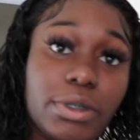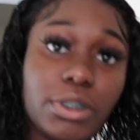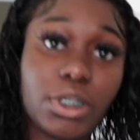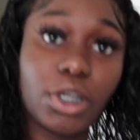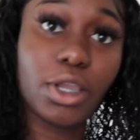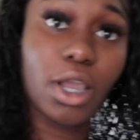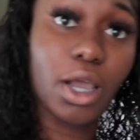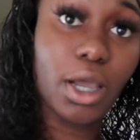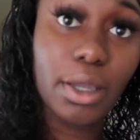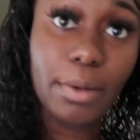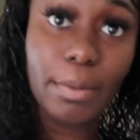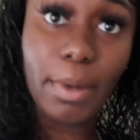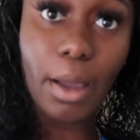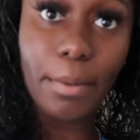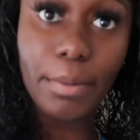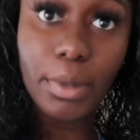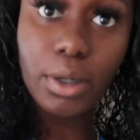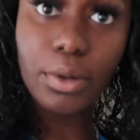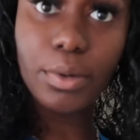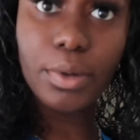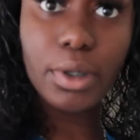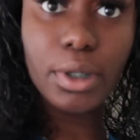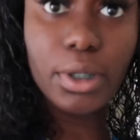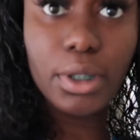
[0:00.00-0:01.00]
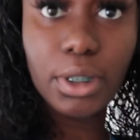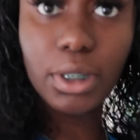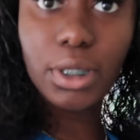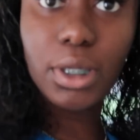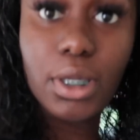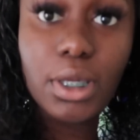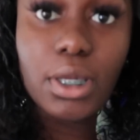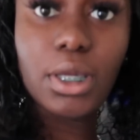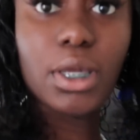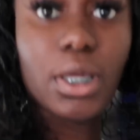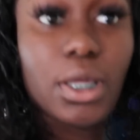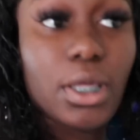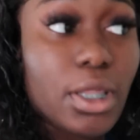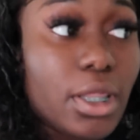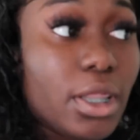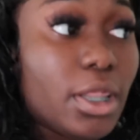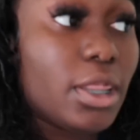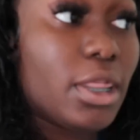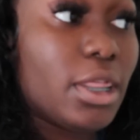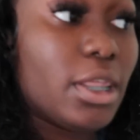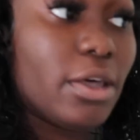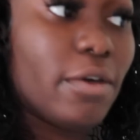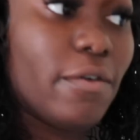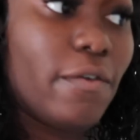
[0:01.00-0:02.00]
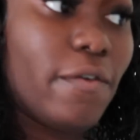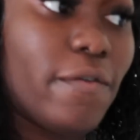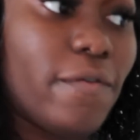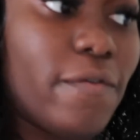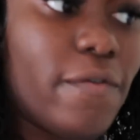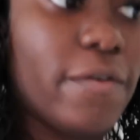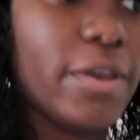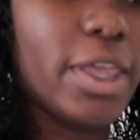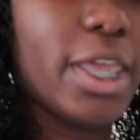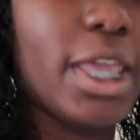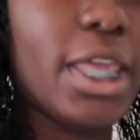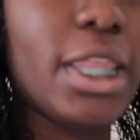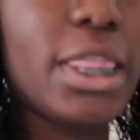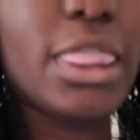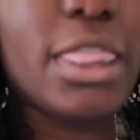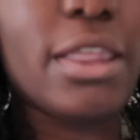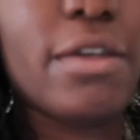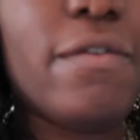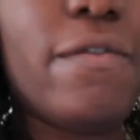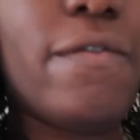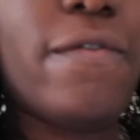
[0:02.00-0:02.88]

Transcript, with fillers: me show y'all in my mirror. The fit, the